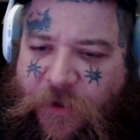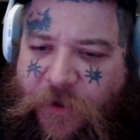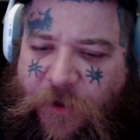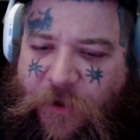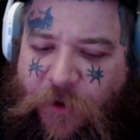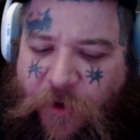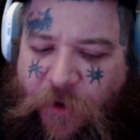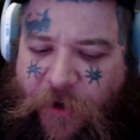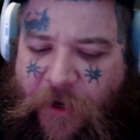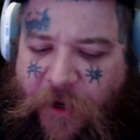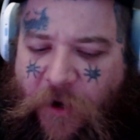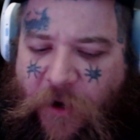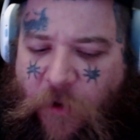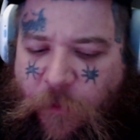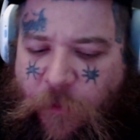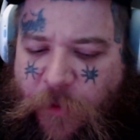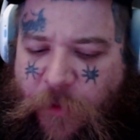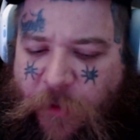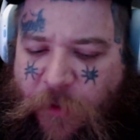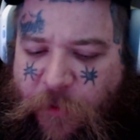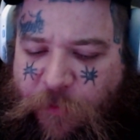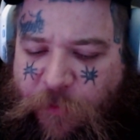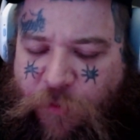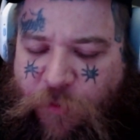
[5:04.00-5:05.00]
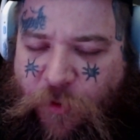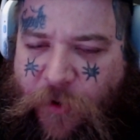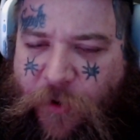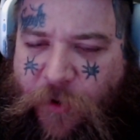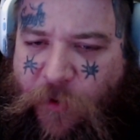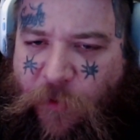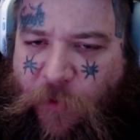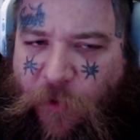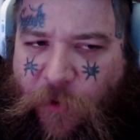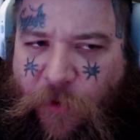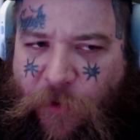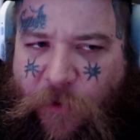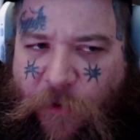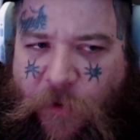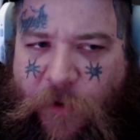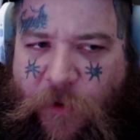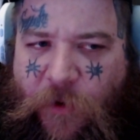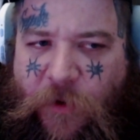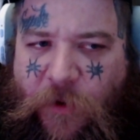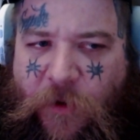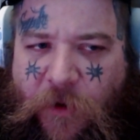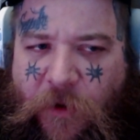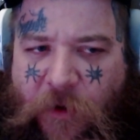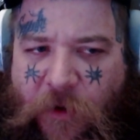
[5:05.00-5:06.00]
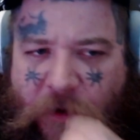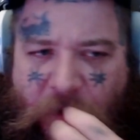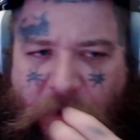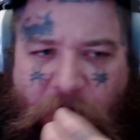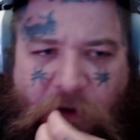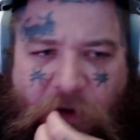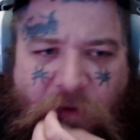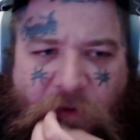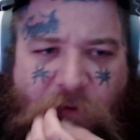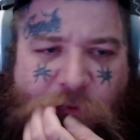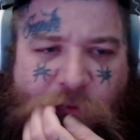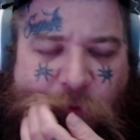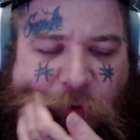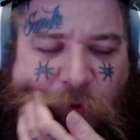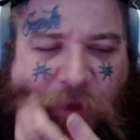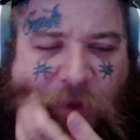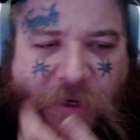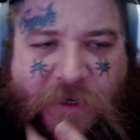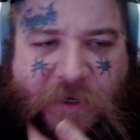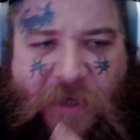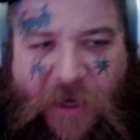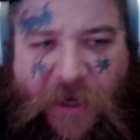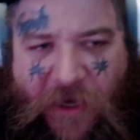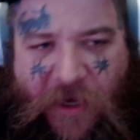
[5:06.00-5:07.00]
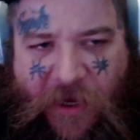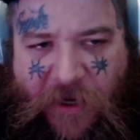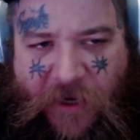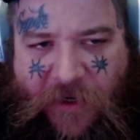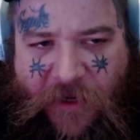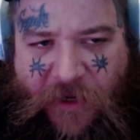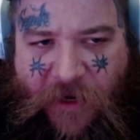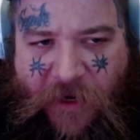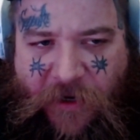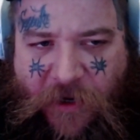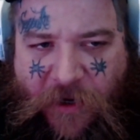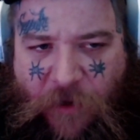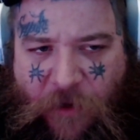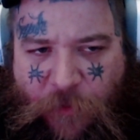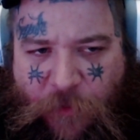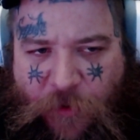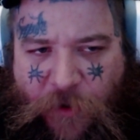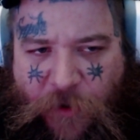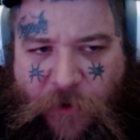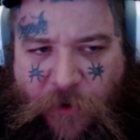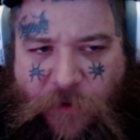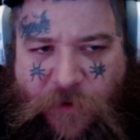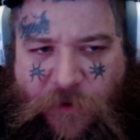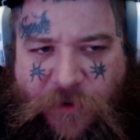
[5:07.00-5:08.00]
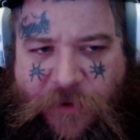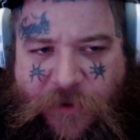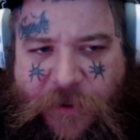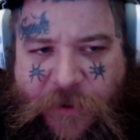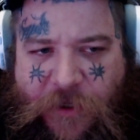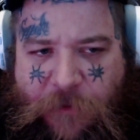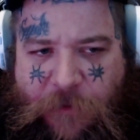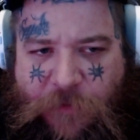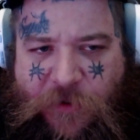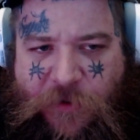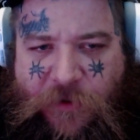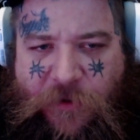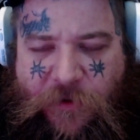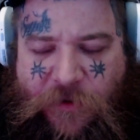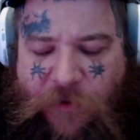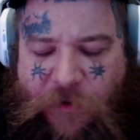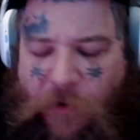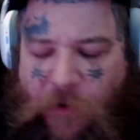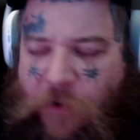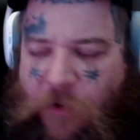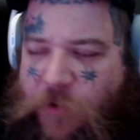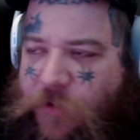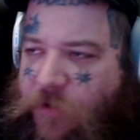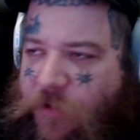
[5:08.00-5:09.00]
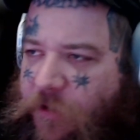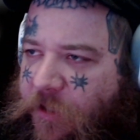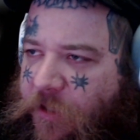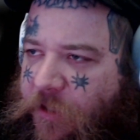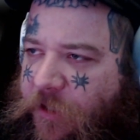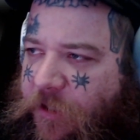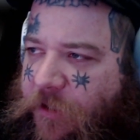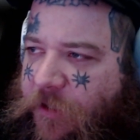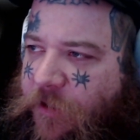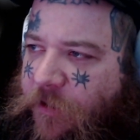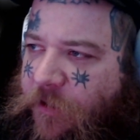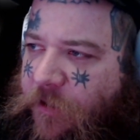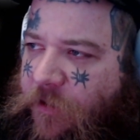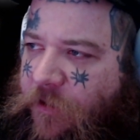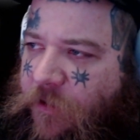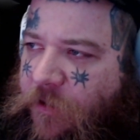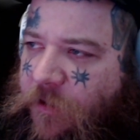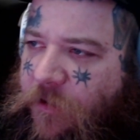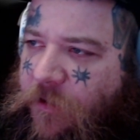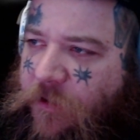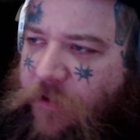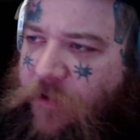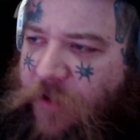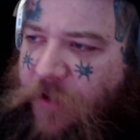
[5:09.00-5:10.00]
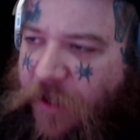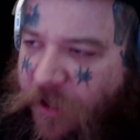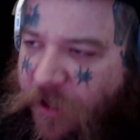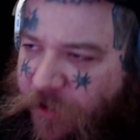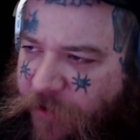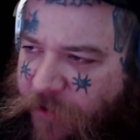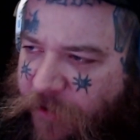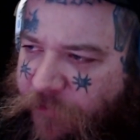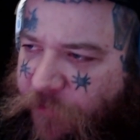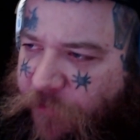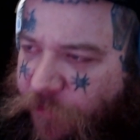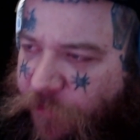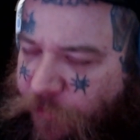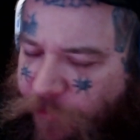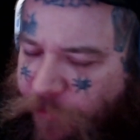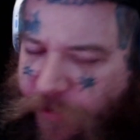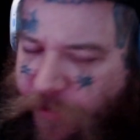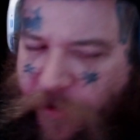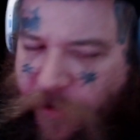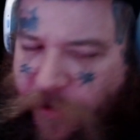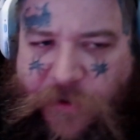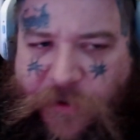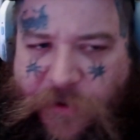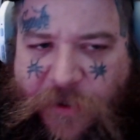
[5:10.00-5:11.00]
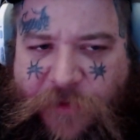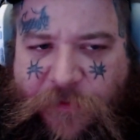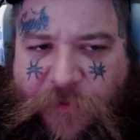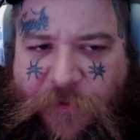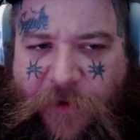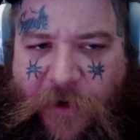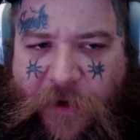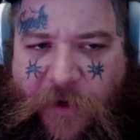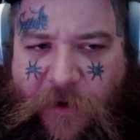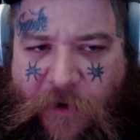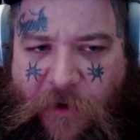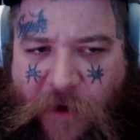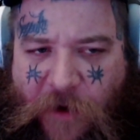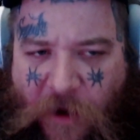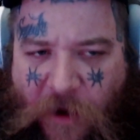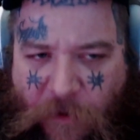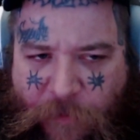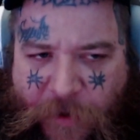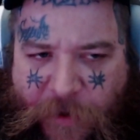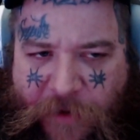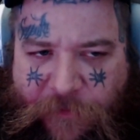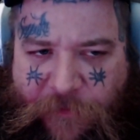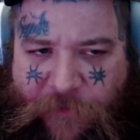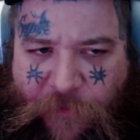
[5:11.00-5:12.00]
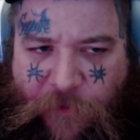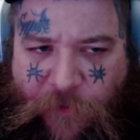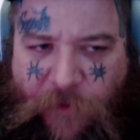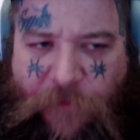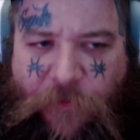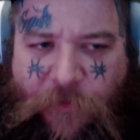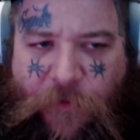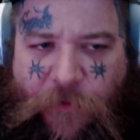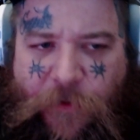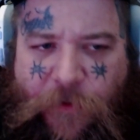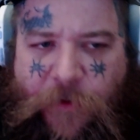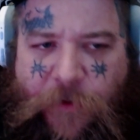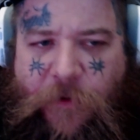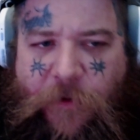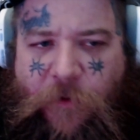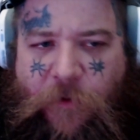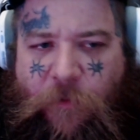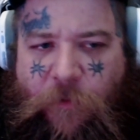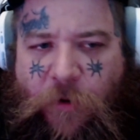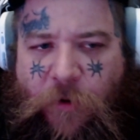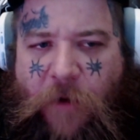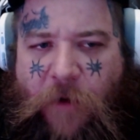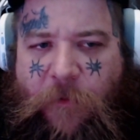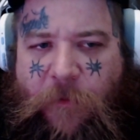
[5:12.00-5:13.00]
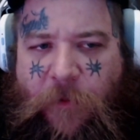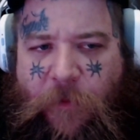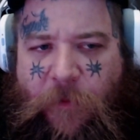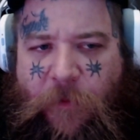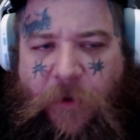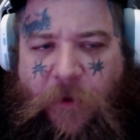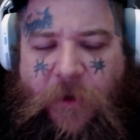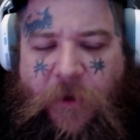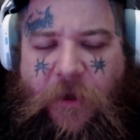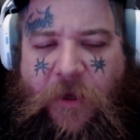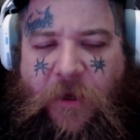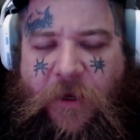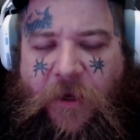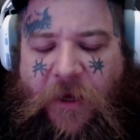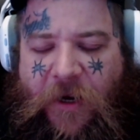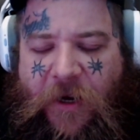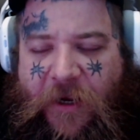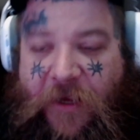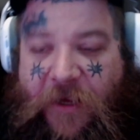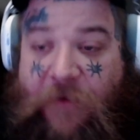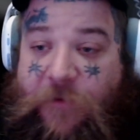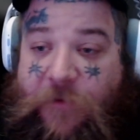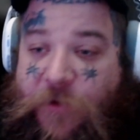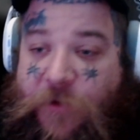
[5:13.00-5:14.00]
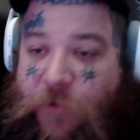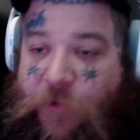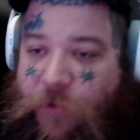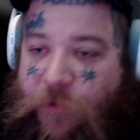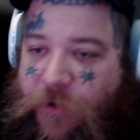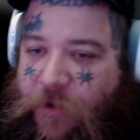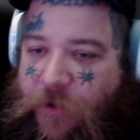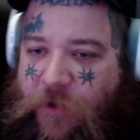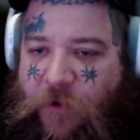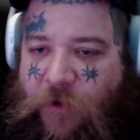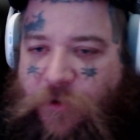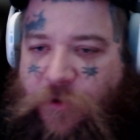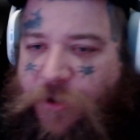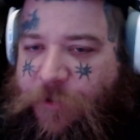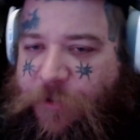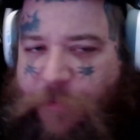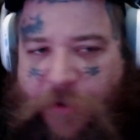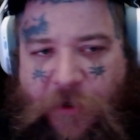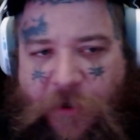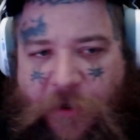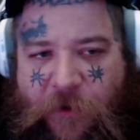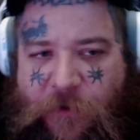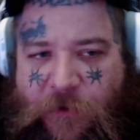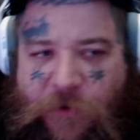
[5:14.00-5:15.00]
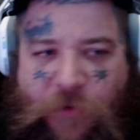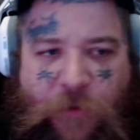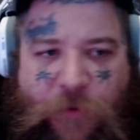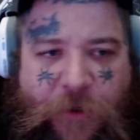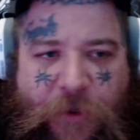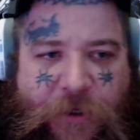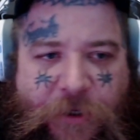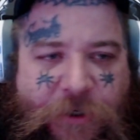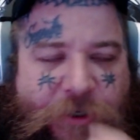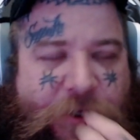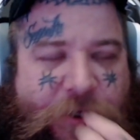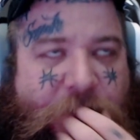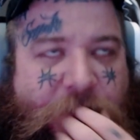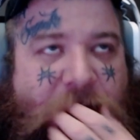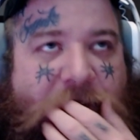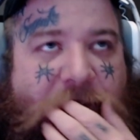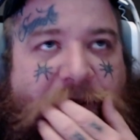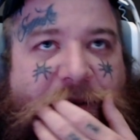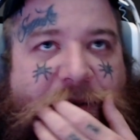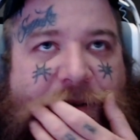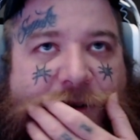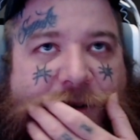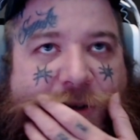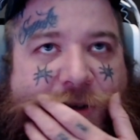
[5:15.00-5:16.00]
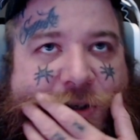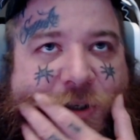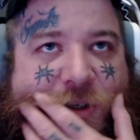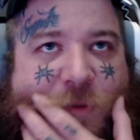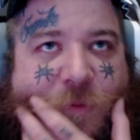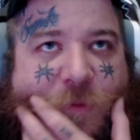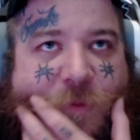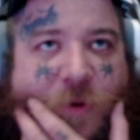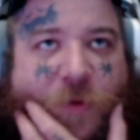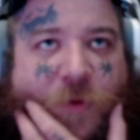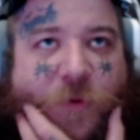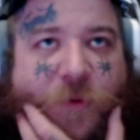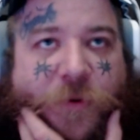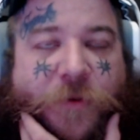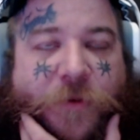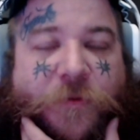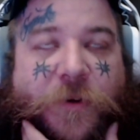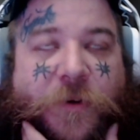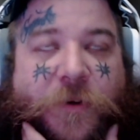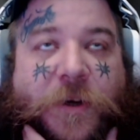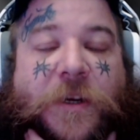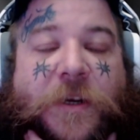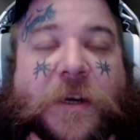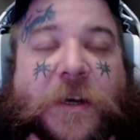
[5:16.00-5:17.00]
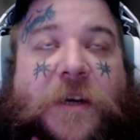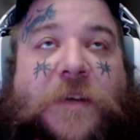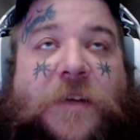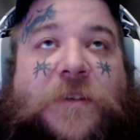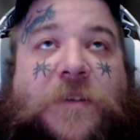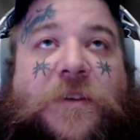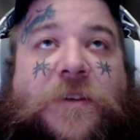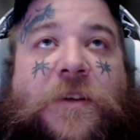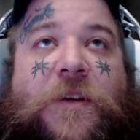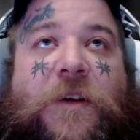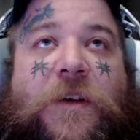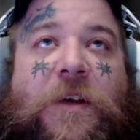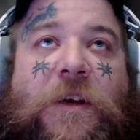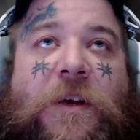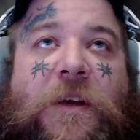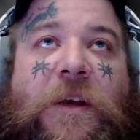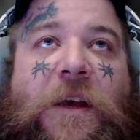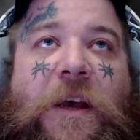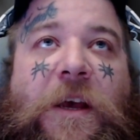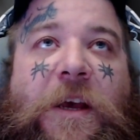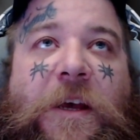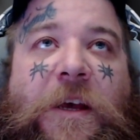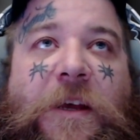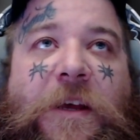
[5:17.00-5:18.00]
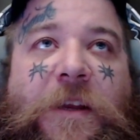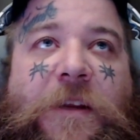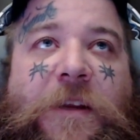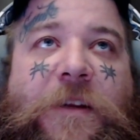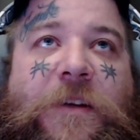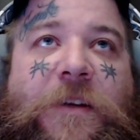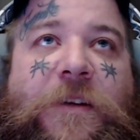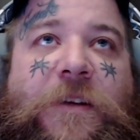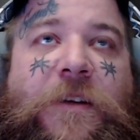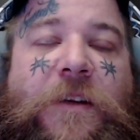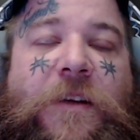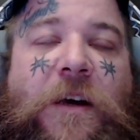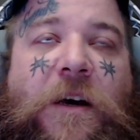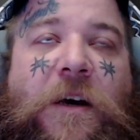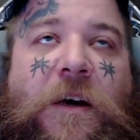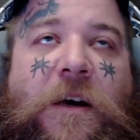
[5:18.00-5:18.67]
you could help me with a pre-roll? Well, that day I had got a couple dollars in tips, so I was like, yeah, I'll give you $3. That's fine. I'll pay for it for you. No problem. And I give it to her, and, you know, she's being all sweet and shit. She's being really fucking nice. And